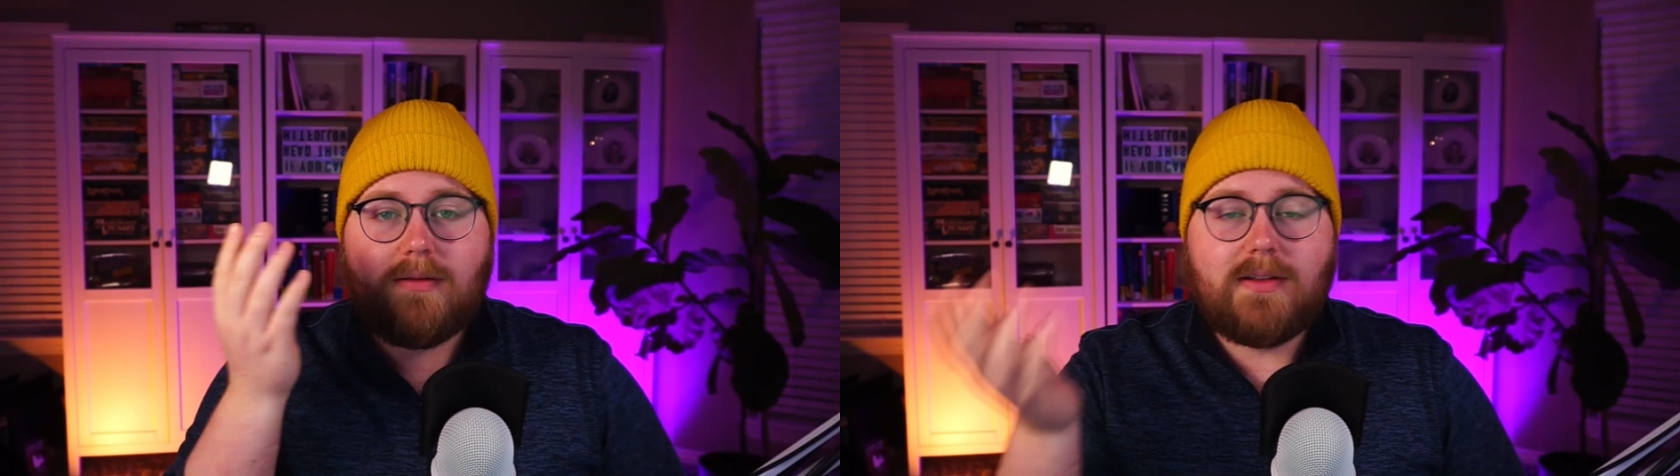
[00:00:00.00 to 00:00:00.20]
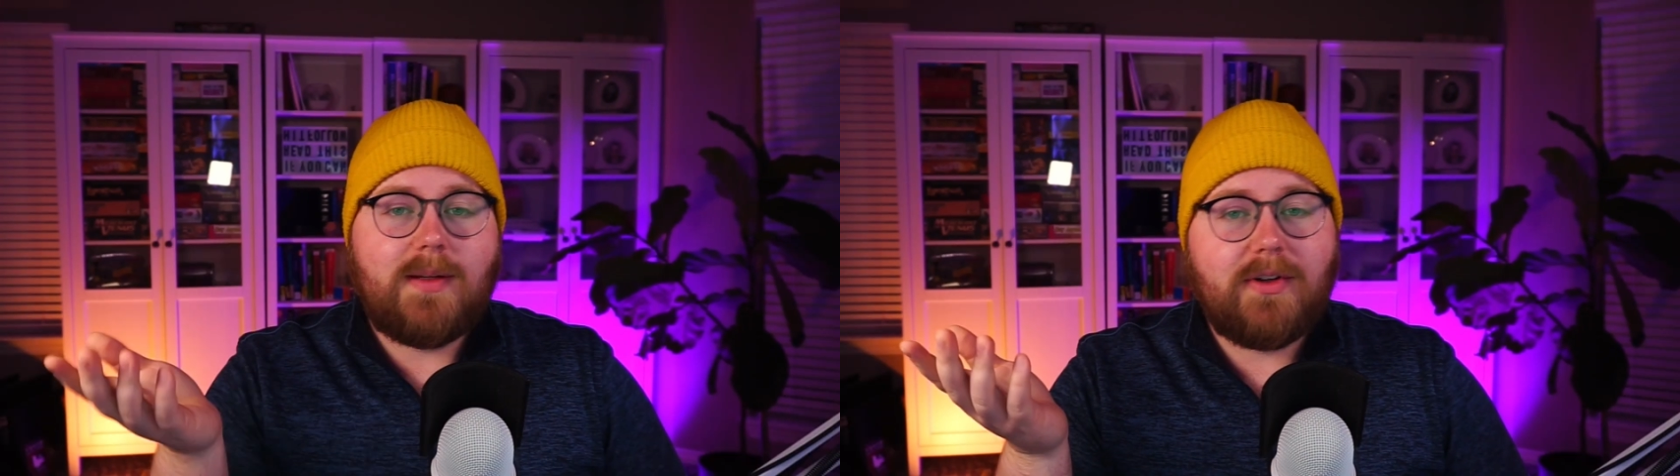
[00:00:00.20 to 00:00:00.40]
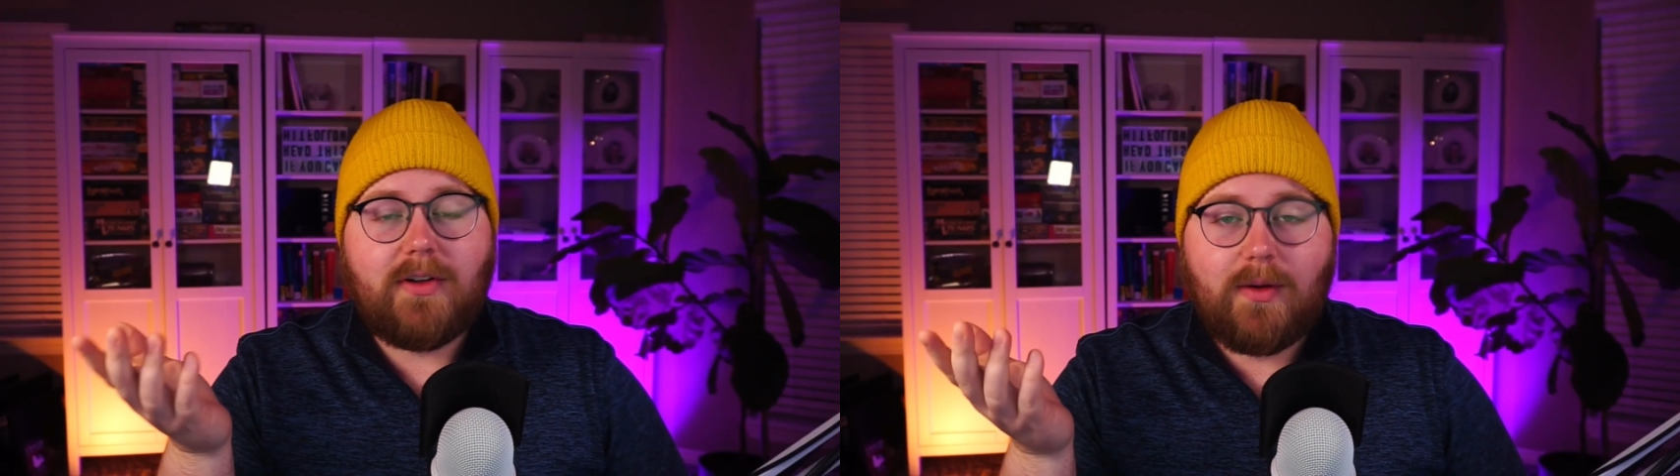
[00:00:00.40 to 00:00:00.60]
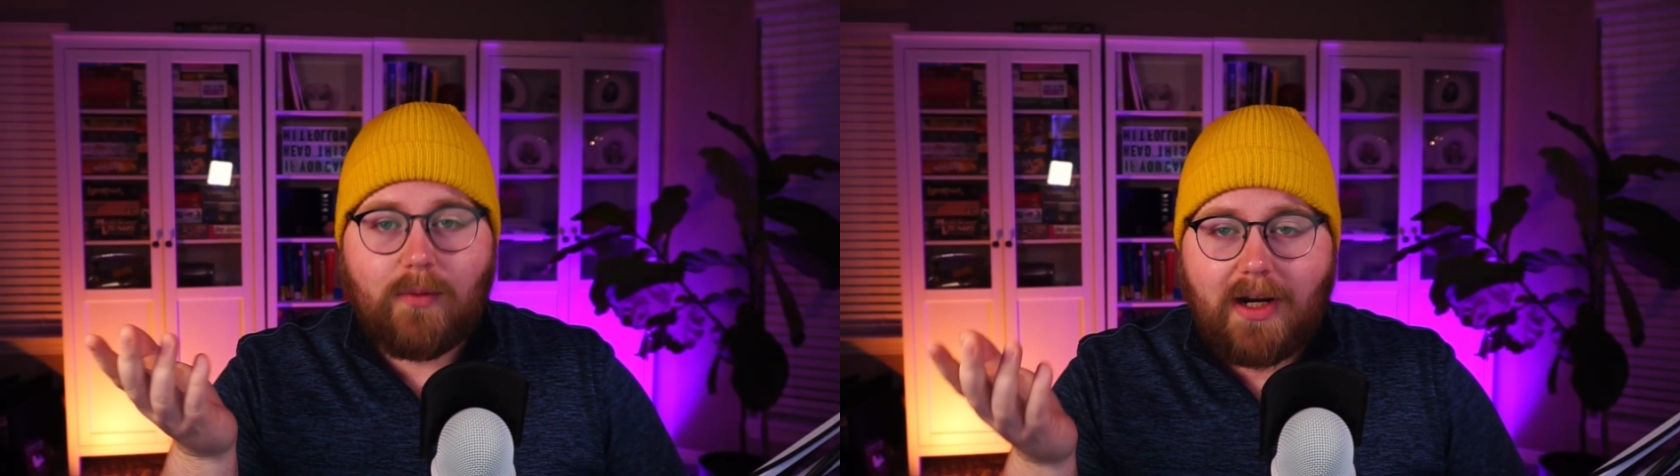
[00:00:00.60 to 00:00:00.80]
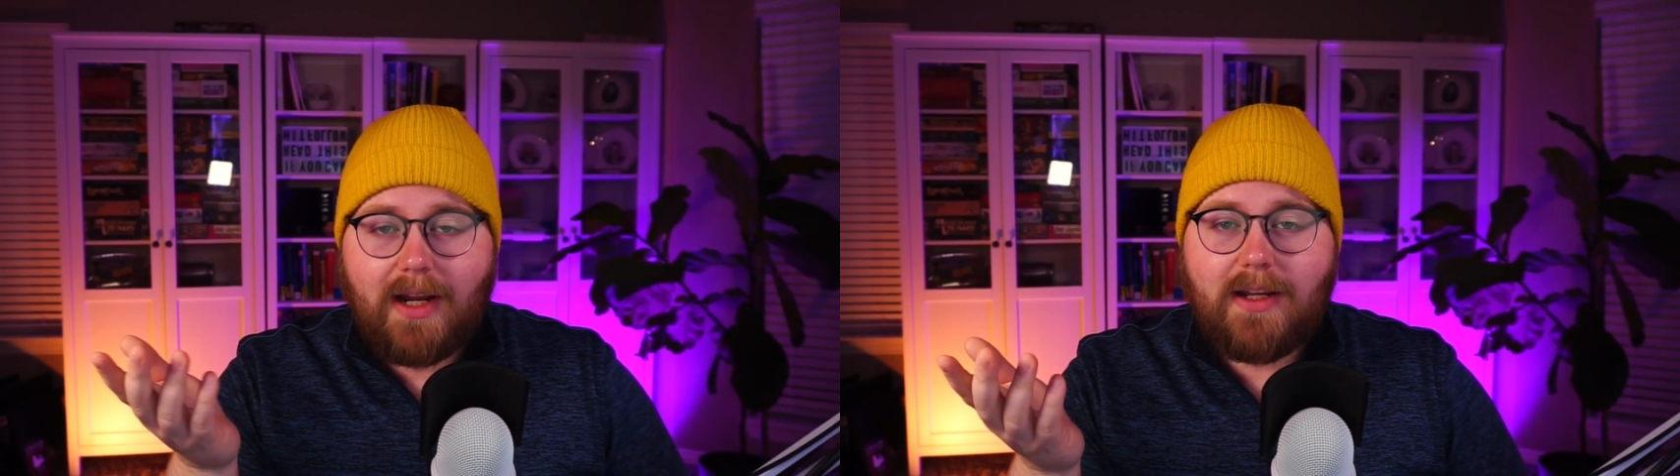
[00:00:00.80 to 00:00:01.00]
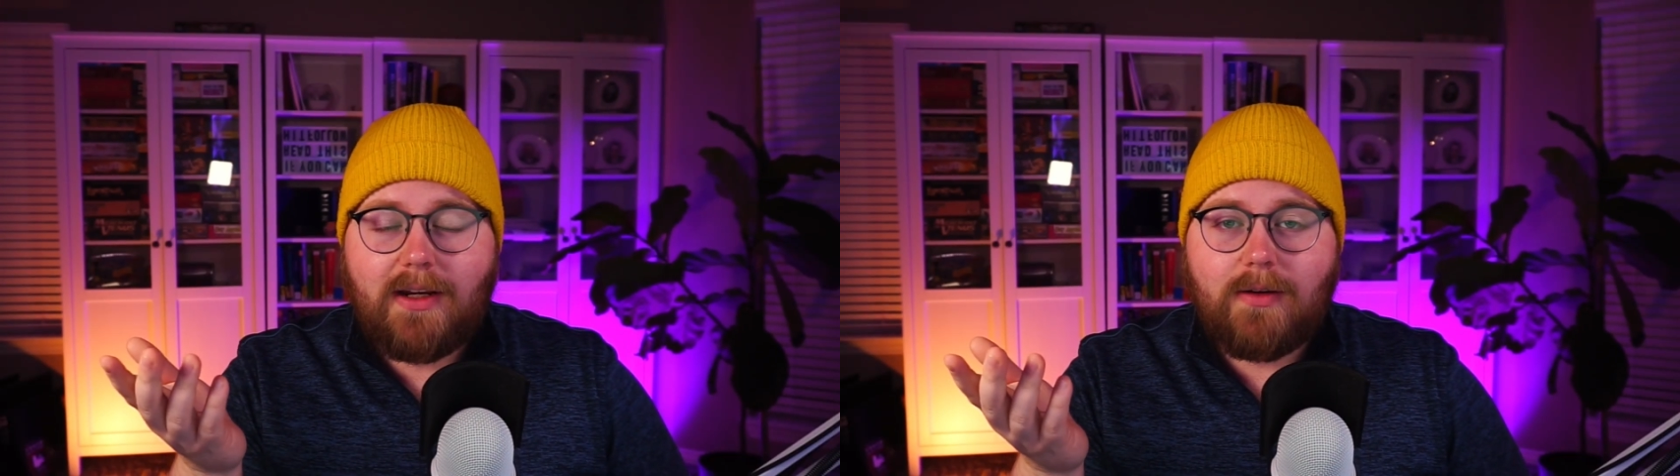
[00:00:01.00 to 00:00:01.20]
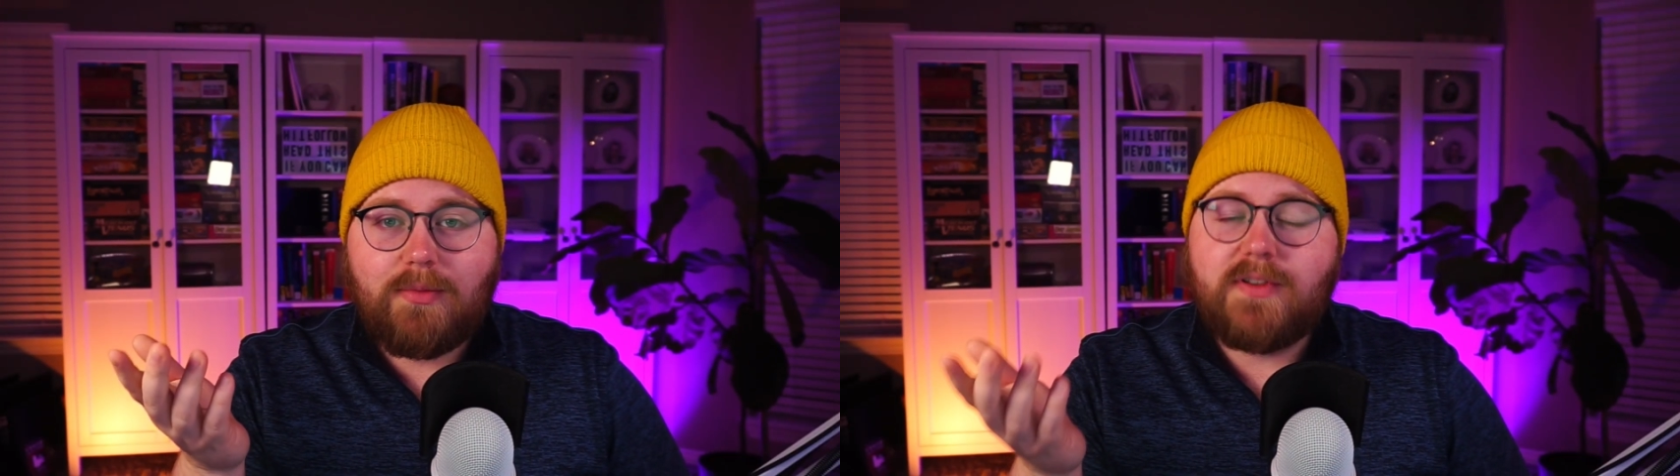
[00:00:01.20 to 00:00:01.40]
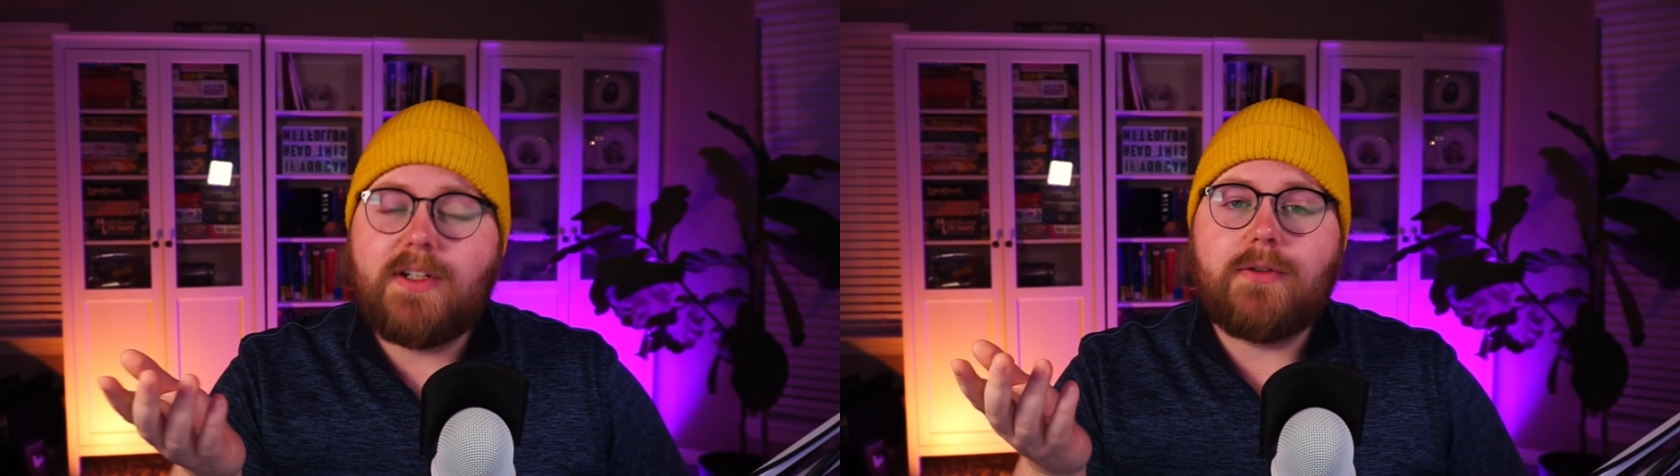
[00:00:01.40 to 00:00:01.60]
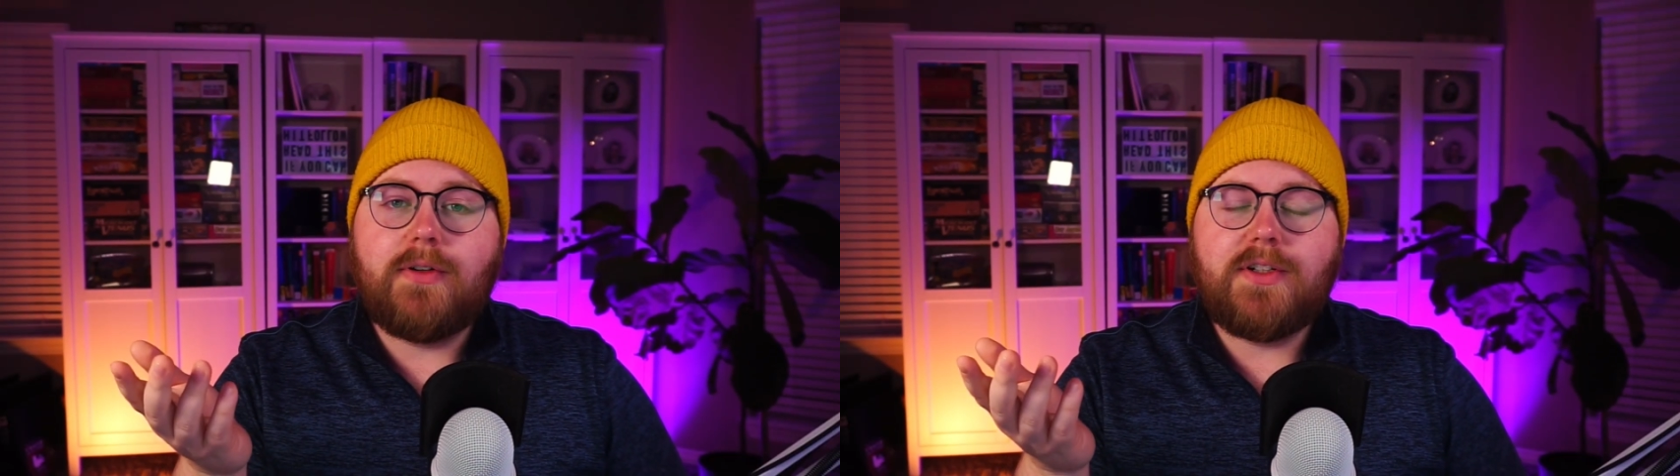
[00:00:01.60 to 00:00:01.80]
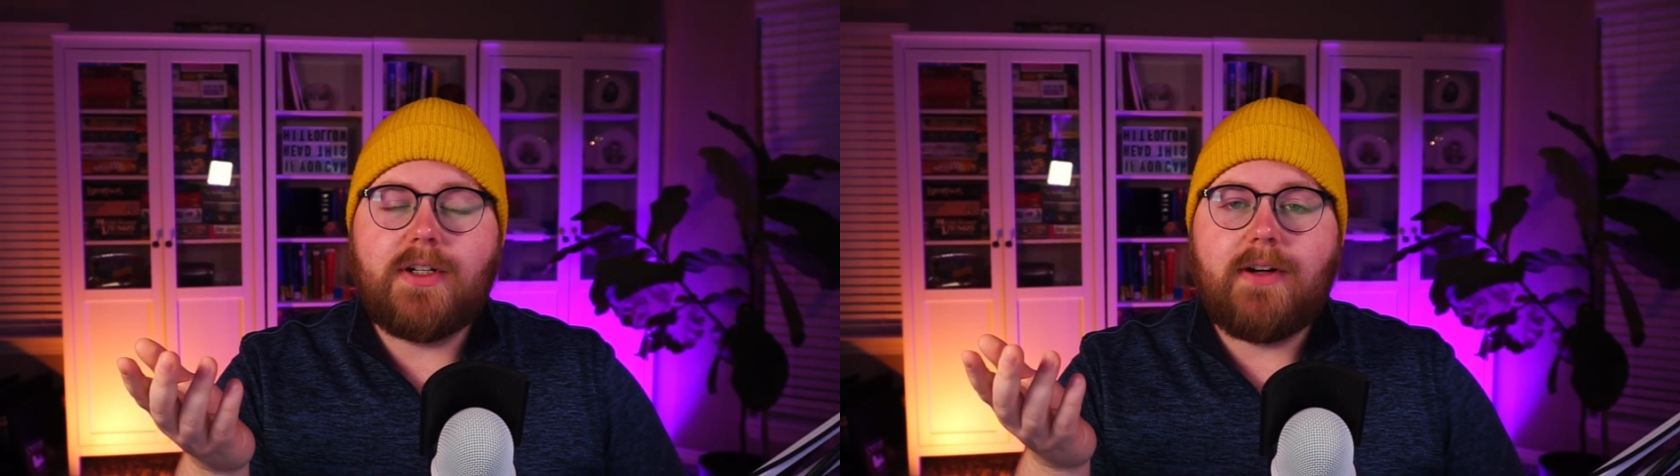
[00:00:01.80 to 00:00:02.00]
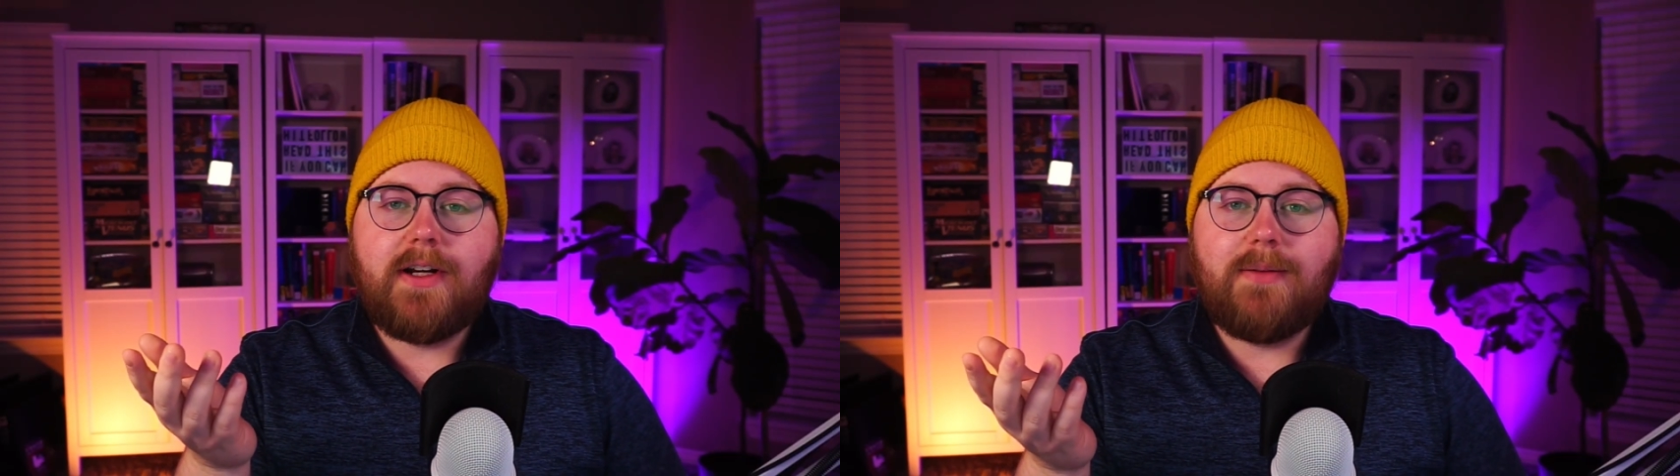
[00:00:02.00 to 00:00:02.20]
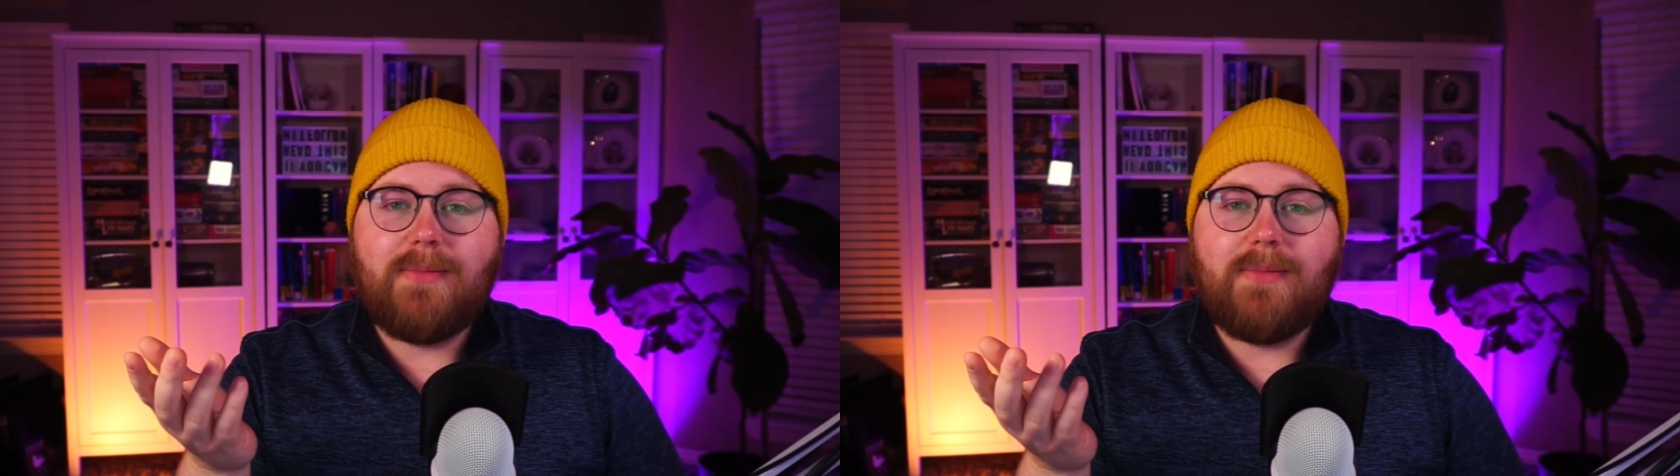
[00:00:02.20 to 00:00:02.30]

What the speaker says: Typically, when I hear procedurally generated,